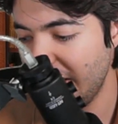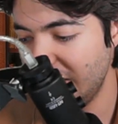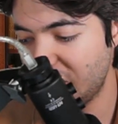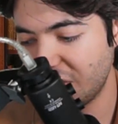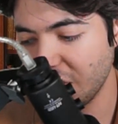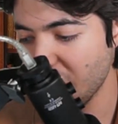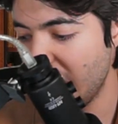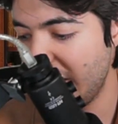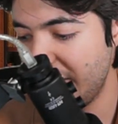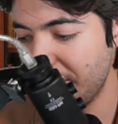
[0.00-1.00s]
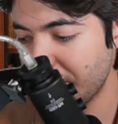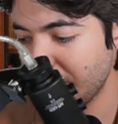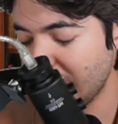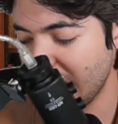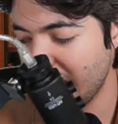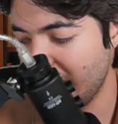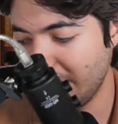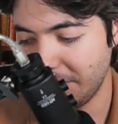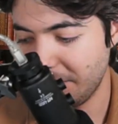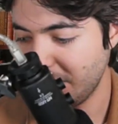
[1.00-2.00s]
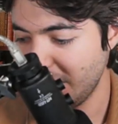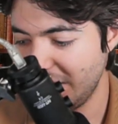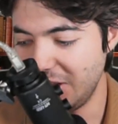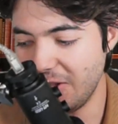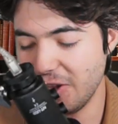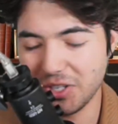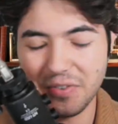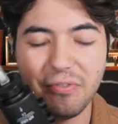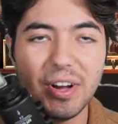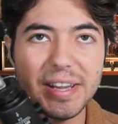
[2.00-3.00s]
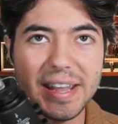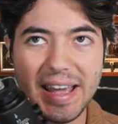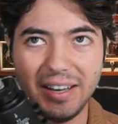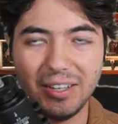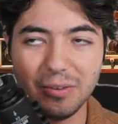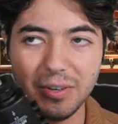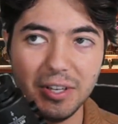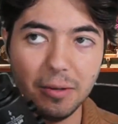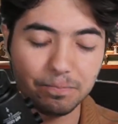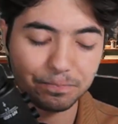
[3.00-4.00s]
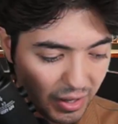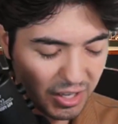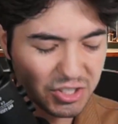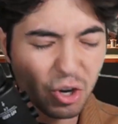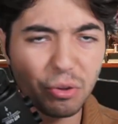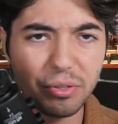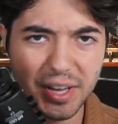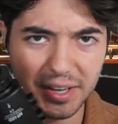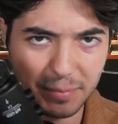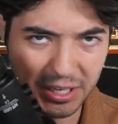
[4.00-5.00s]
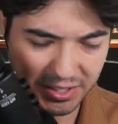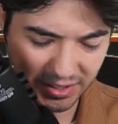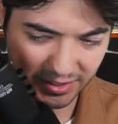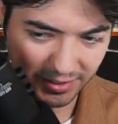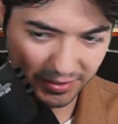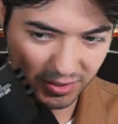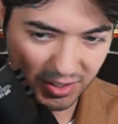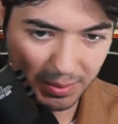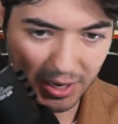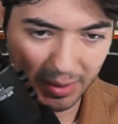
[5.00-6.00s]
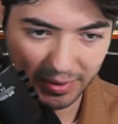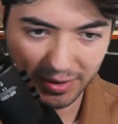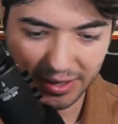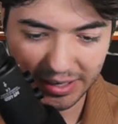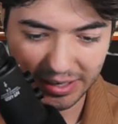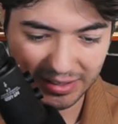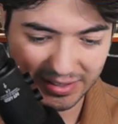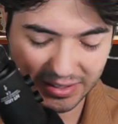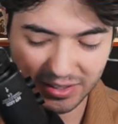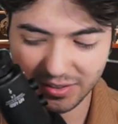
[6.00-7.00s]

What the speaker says: He's so right. There's a funny anecdote in it. His whole thing, basically, to sum up, is,